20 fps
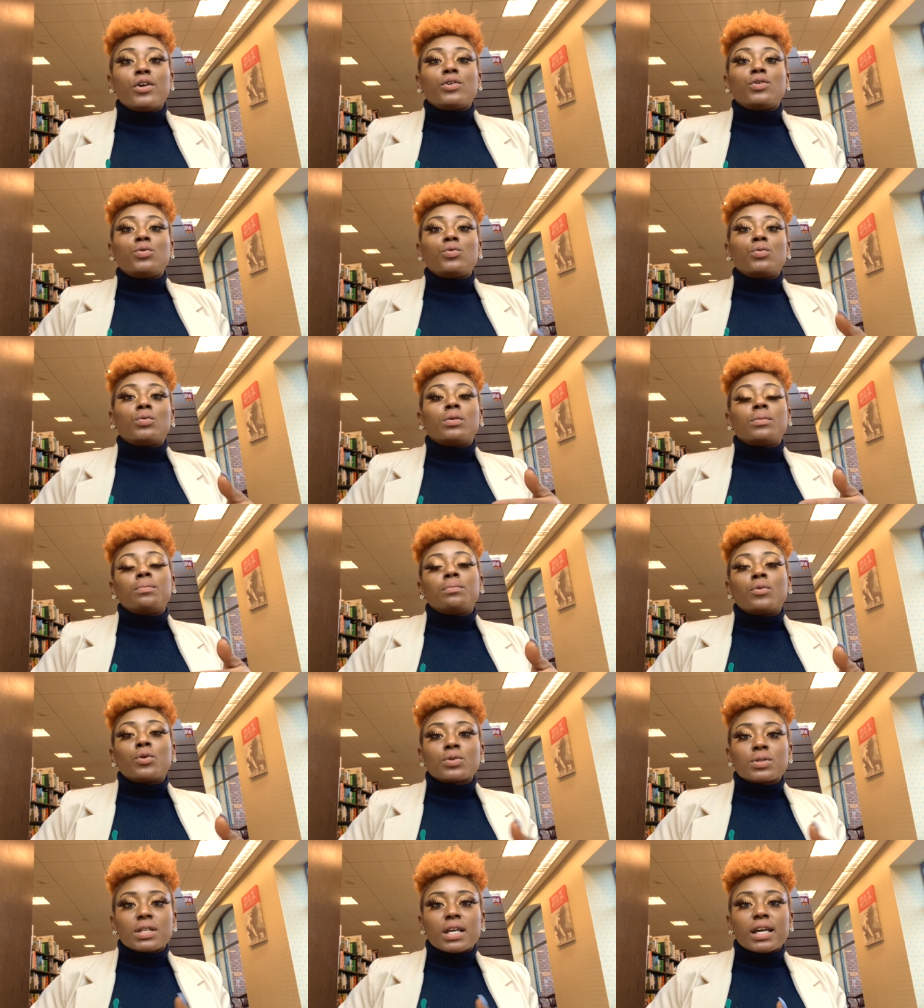You will
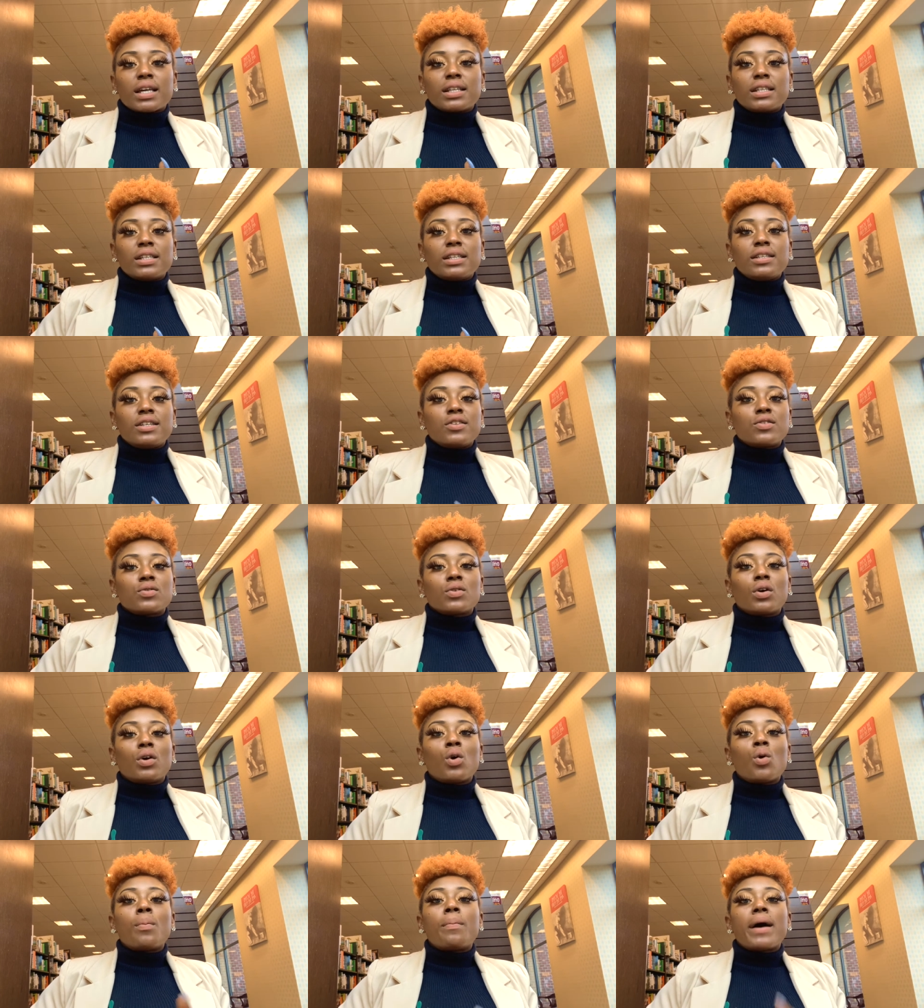most likely need to
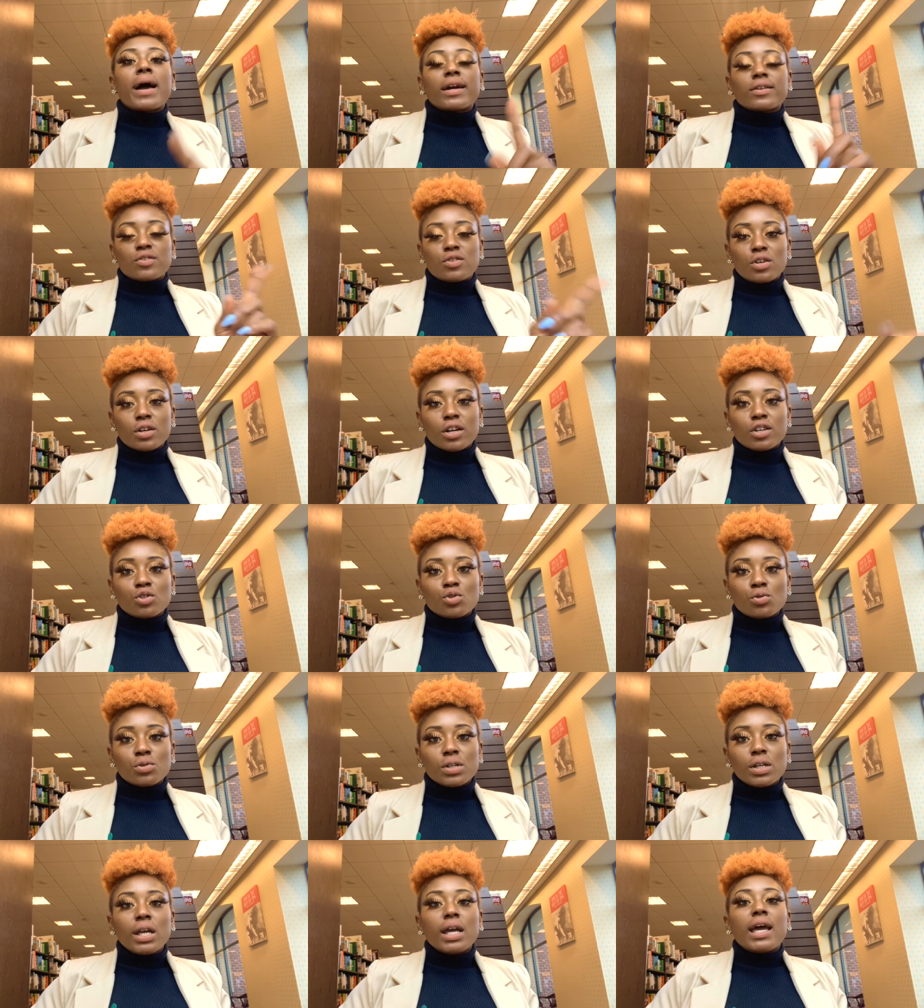go back to your
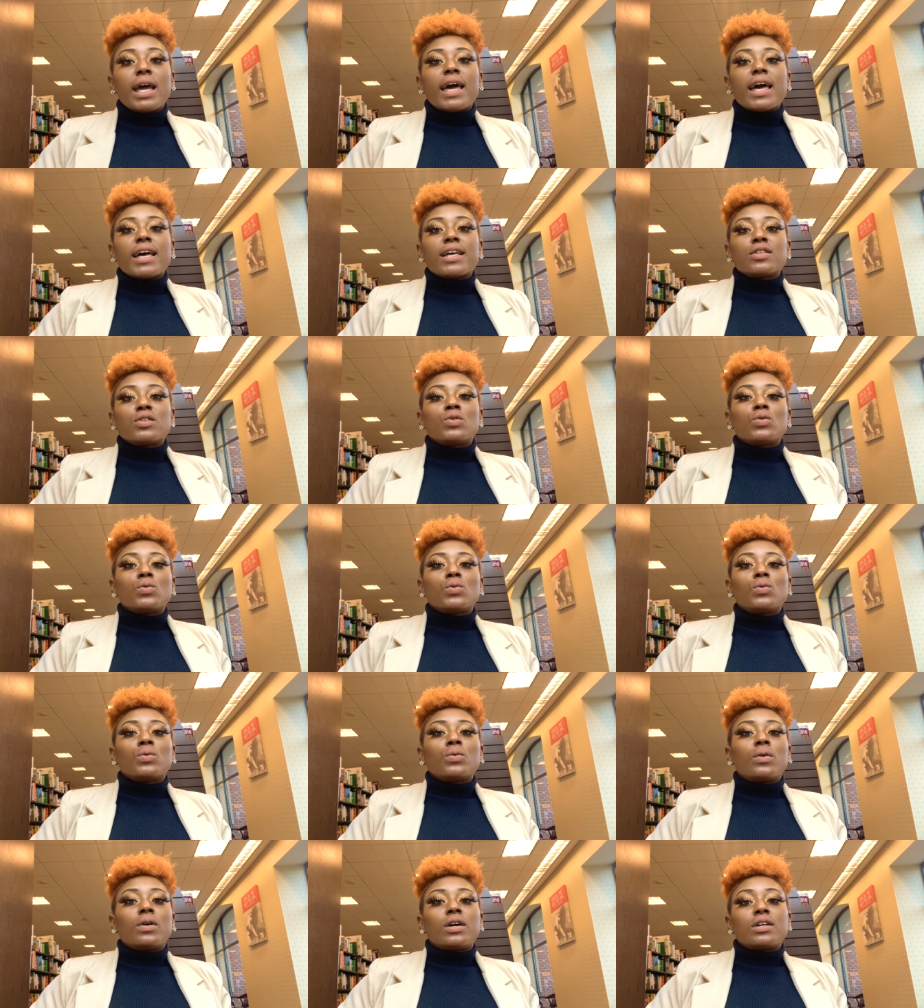country and
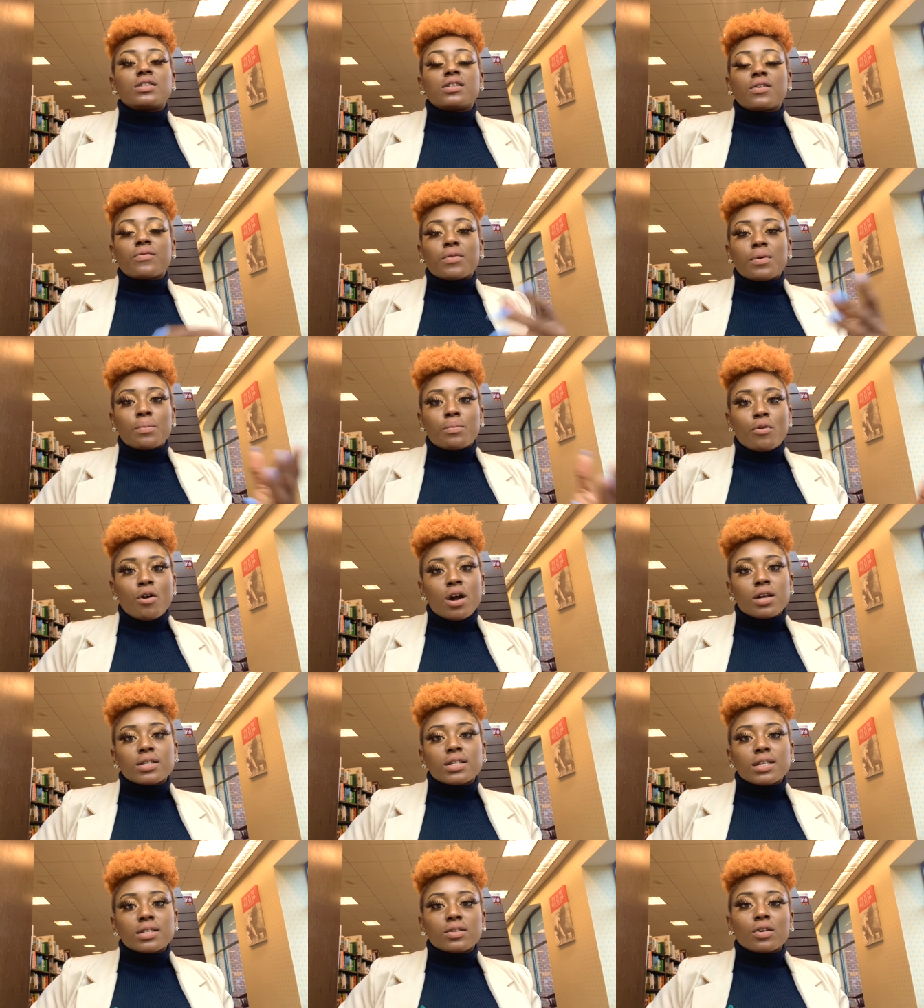do a different
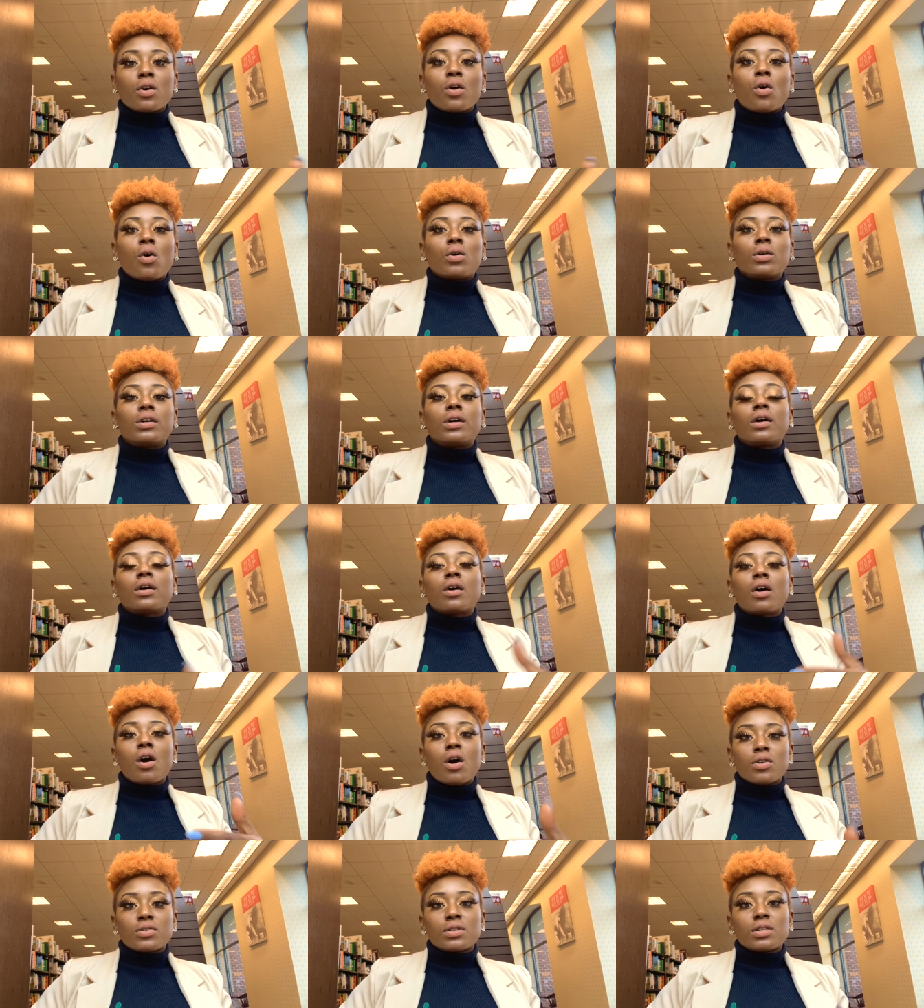process called a
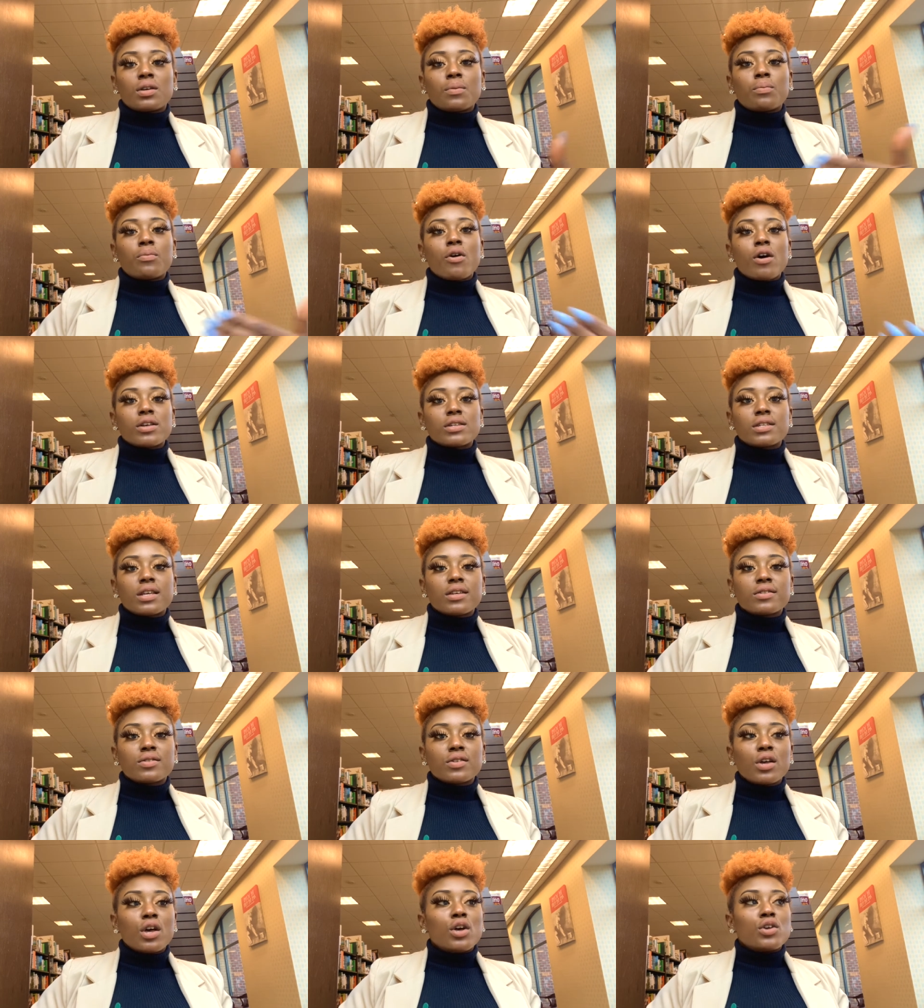consulate
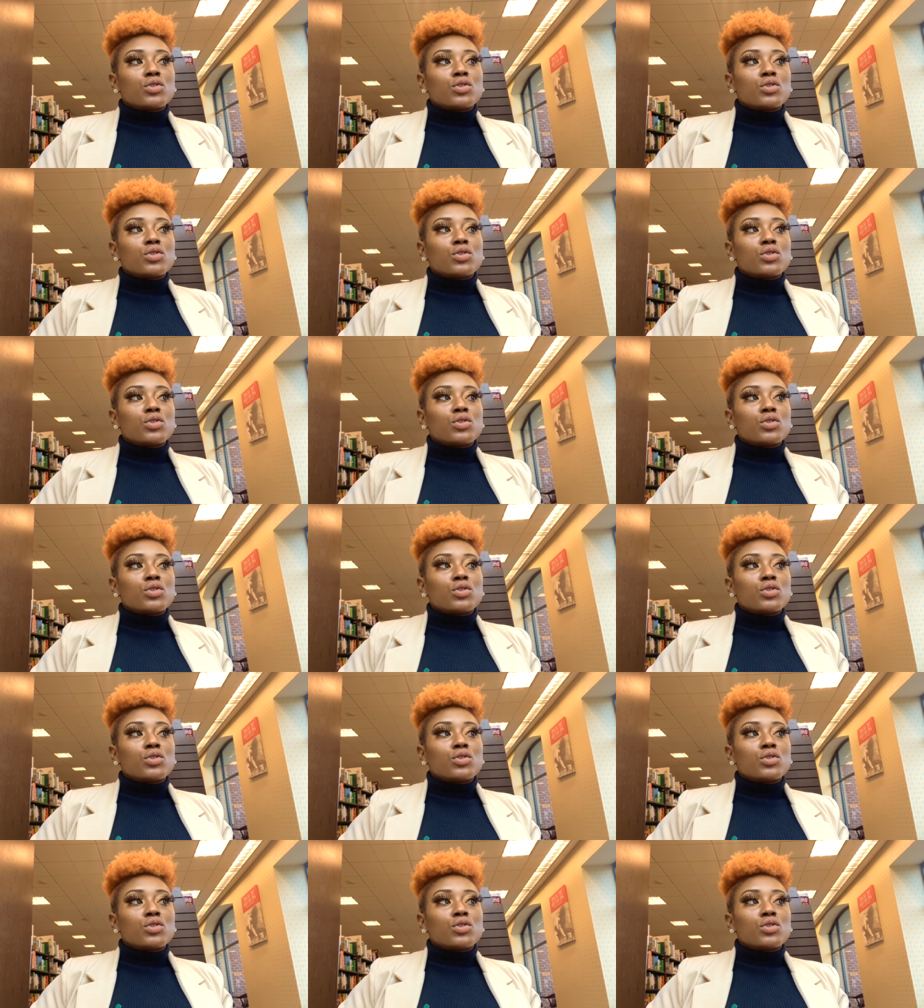process.